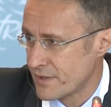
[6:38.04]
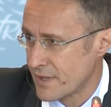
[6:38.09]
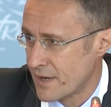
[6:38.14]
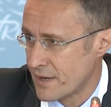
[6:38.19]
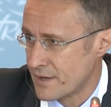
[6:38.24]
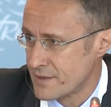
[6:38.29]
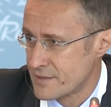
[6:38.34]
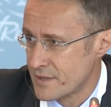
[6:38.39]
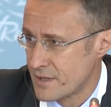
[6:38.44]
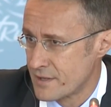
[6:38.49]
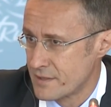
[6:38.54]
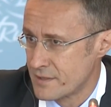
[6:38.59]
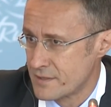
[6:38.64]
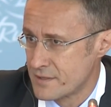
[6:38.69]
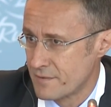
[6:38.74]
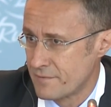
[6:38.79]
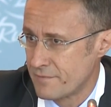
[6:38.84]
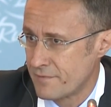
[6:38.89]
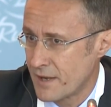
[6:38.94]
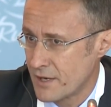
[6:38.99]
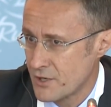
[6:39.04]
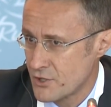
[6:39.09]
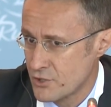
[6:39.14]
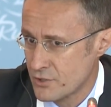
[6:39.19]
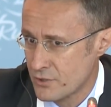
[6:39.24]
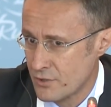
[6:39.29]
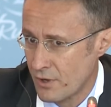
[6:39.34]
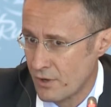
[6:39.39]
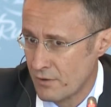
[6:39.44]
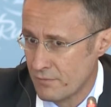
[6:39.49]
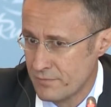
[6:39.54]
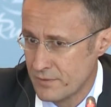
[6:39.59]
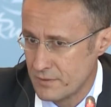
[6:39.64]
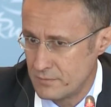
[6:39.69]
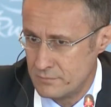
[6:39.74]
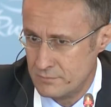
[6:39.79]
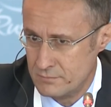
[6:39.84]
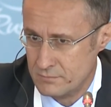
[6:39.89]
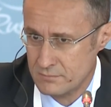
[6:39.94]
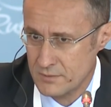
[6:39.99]
the pure number of bilateral
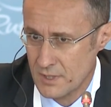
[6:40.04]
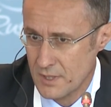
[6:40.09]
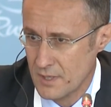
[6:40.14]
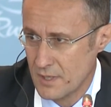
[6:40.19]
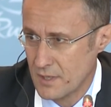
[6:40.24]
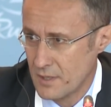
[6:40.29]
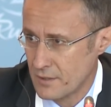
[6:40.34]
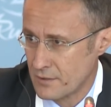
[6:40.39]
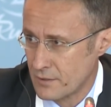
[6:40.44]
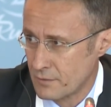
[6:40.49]
treaties that are being